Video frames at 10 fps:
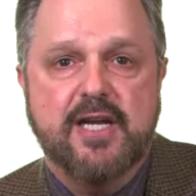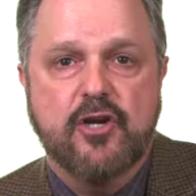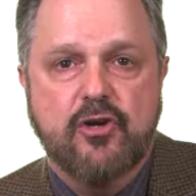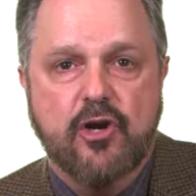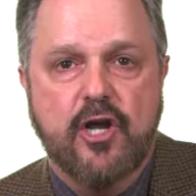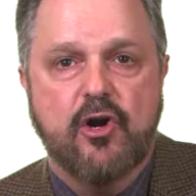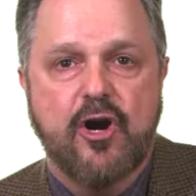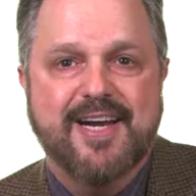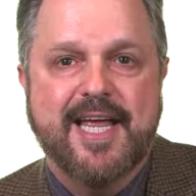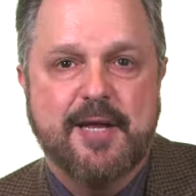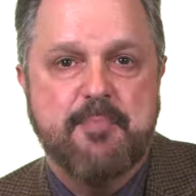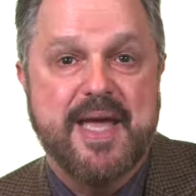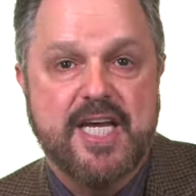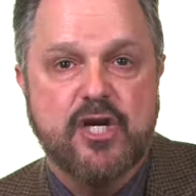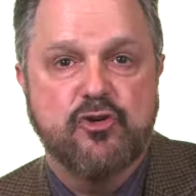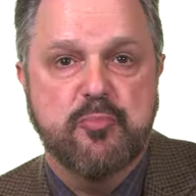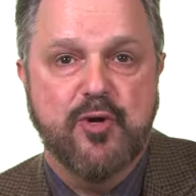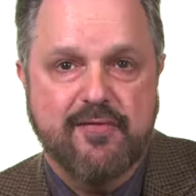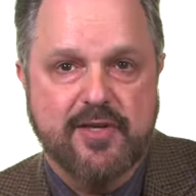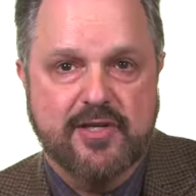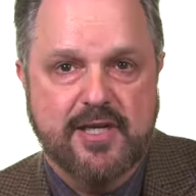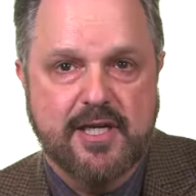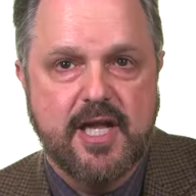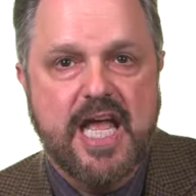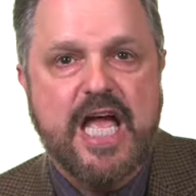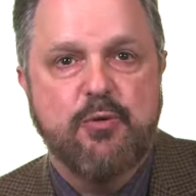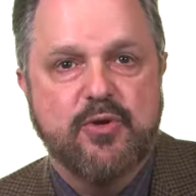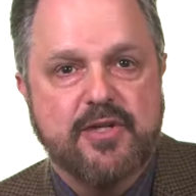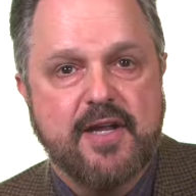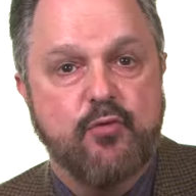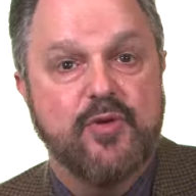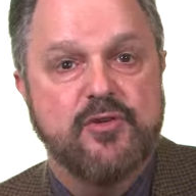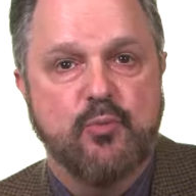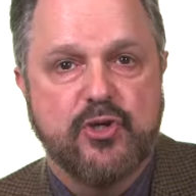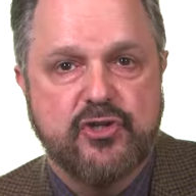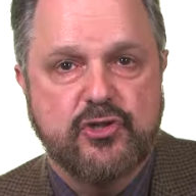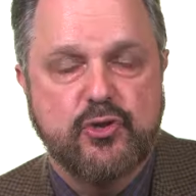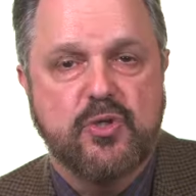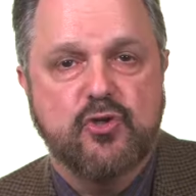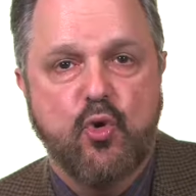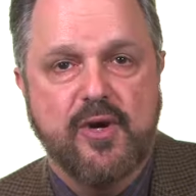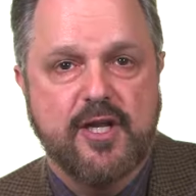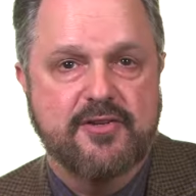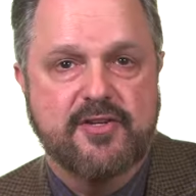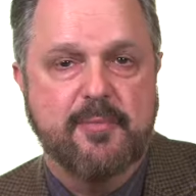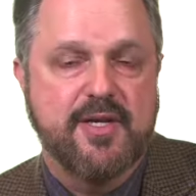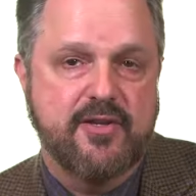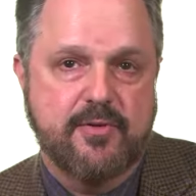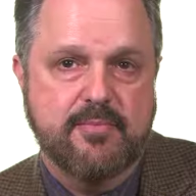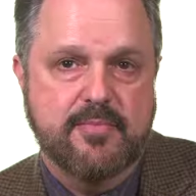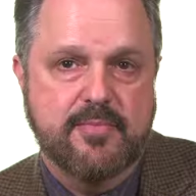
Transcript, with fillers: had undergone RK many years previously and was left with some residual corneal astigmatism.